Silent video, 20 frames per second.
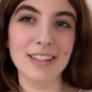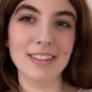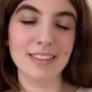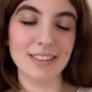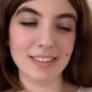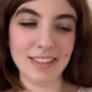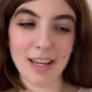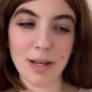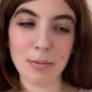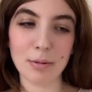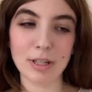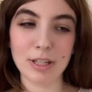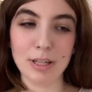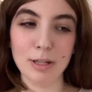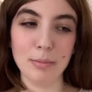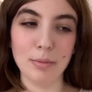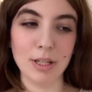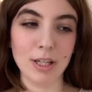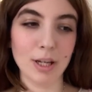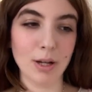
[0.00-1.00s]
Today we're going
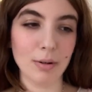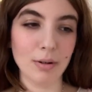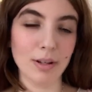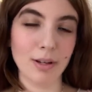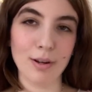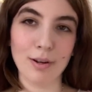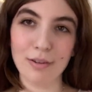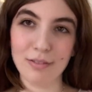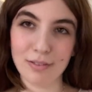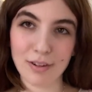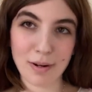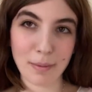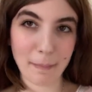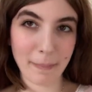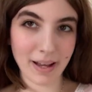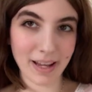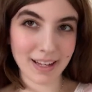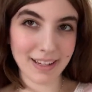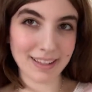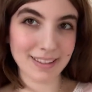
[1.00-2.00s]
to be going over
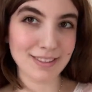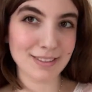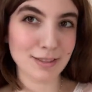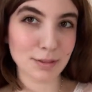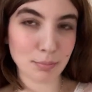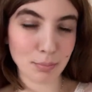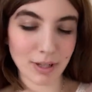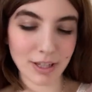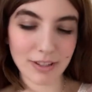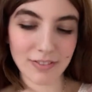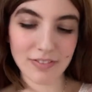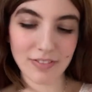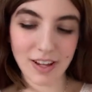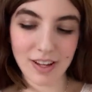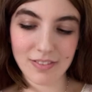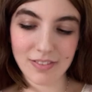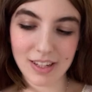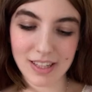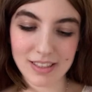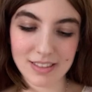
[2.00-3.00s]
my spring
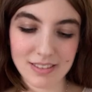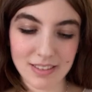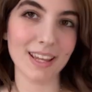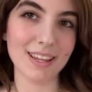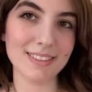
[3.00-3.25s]
favorites.